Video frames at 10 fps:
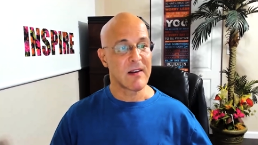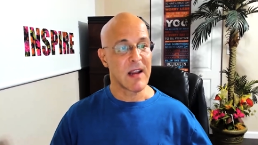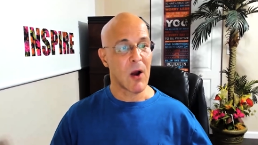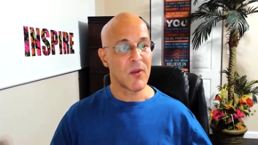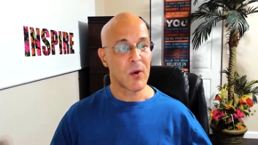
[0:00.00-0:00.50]

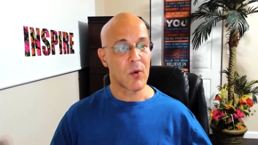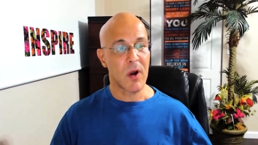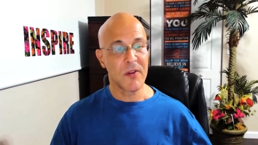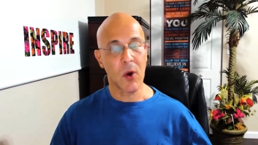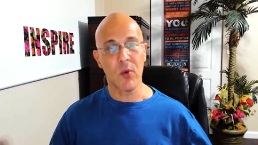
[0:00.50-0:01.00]
Now, they're
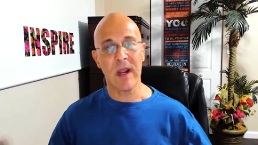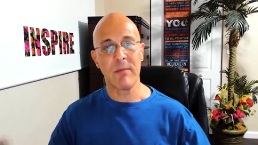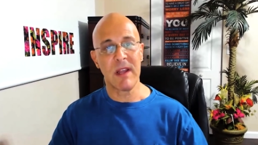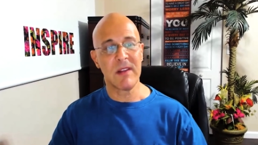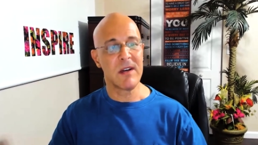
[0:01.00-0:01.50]
adult
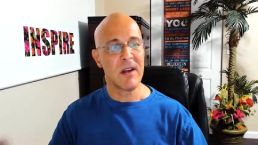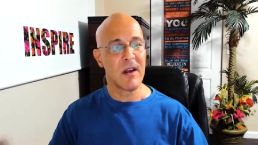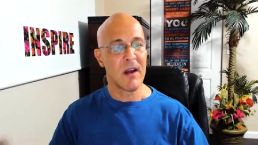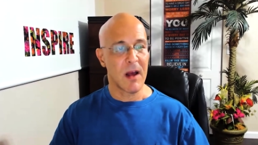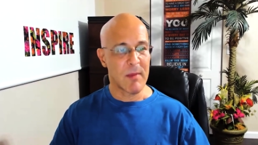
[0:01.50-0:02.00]
recommended
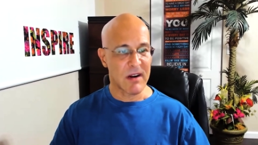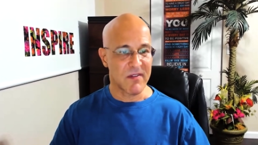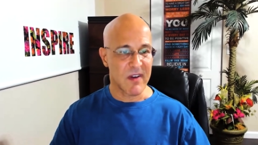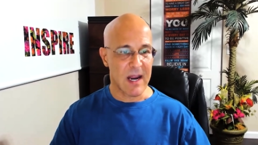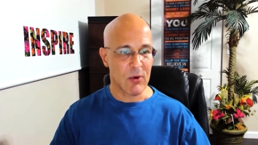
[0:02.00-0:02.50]
amount of
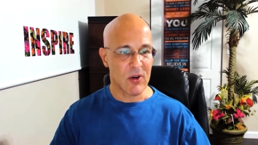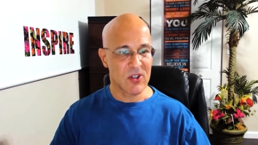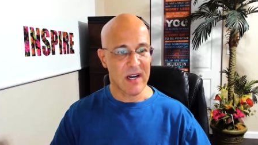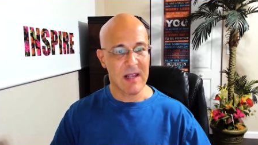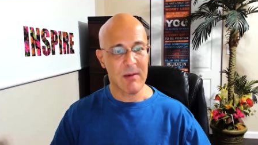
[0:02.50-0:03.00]
fiber is
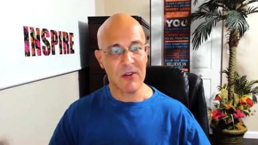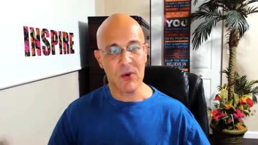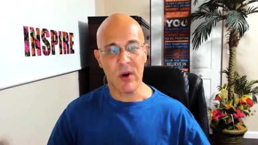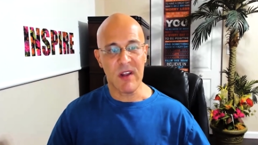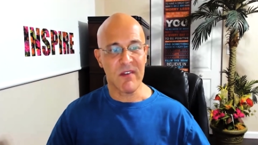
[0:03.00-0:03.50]
generally about
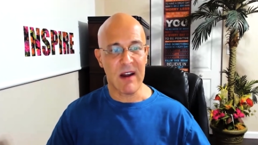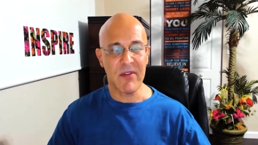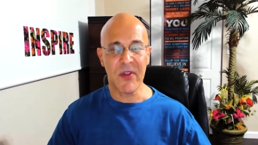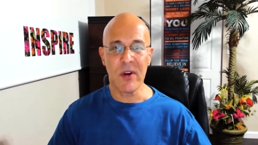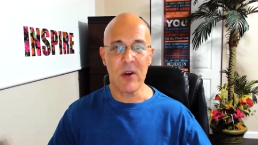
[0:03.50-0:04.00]

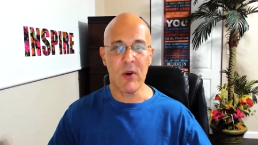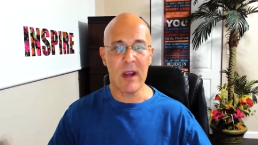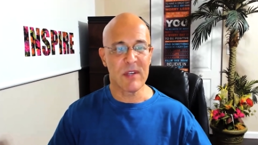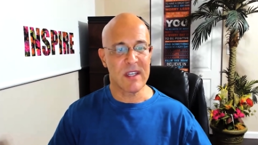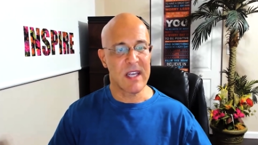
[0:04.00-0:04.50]
25, 30
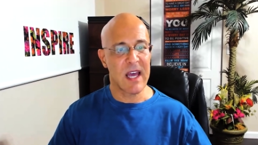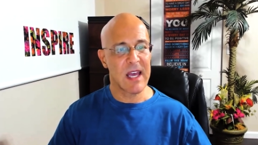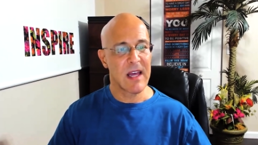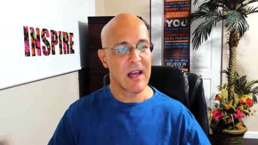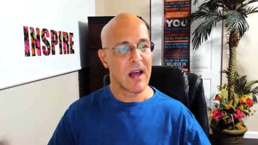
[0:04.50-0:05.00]
grams a
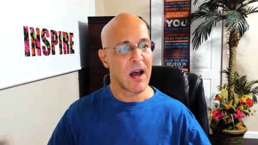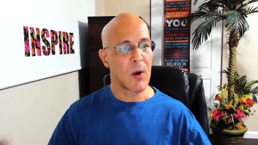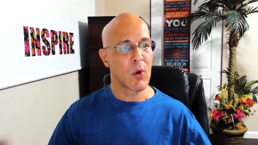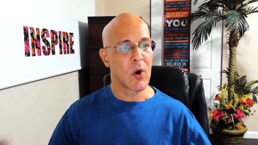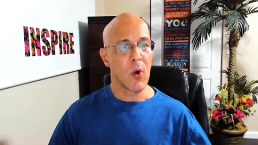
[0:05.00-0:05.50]
day.
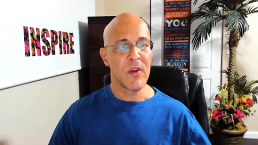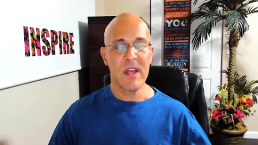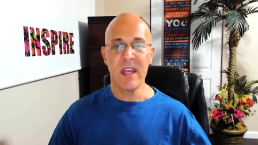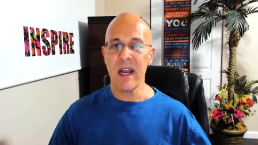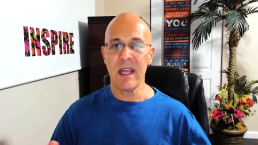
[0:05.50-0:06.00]
Uh, we're
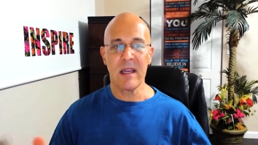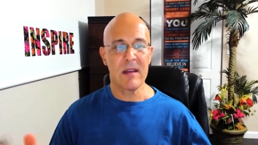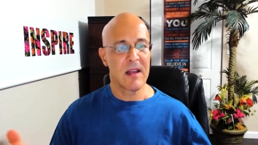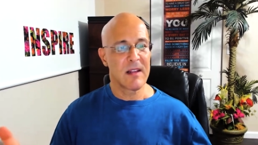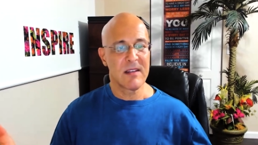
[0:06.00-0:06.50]
only getting
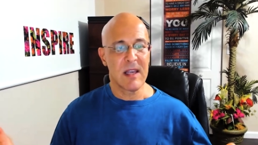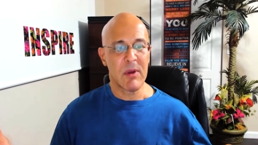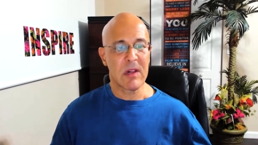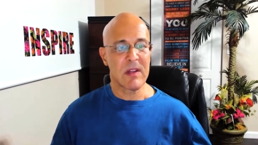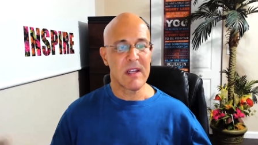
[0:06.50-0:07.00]

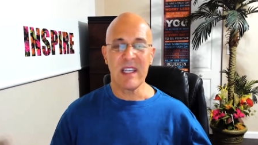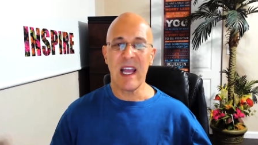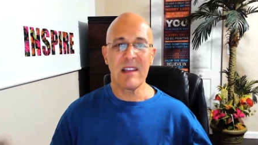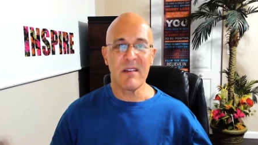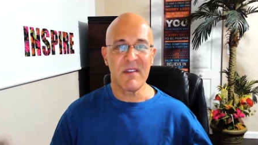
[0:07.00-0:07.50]
typically
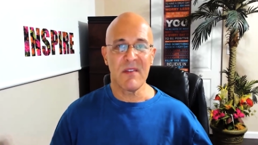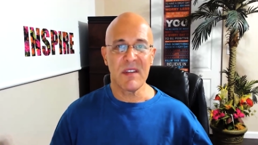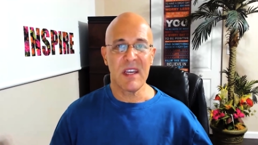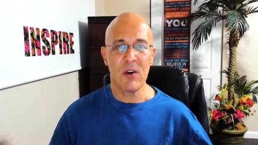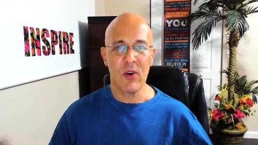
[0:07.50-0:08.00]
10 to
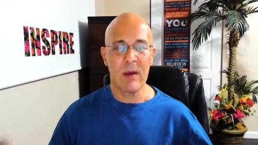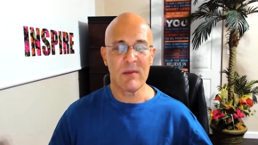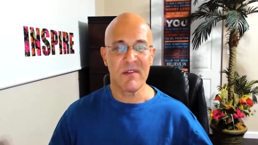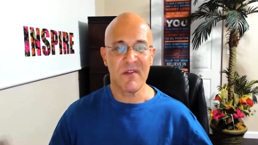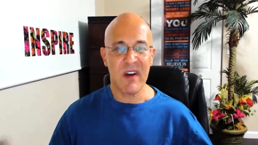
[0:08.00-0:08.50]
15
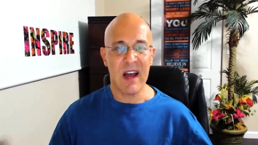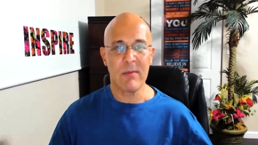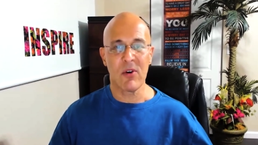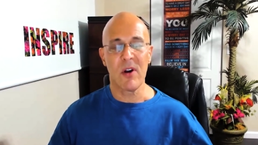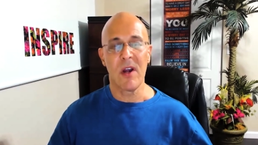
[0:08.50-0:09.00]
grams of
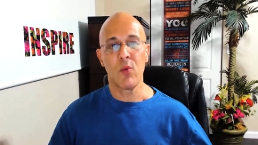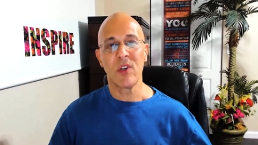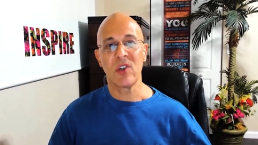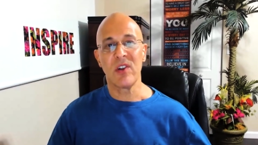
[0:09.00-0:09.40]
fiber, which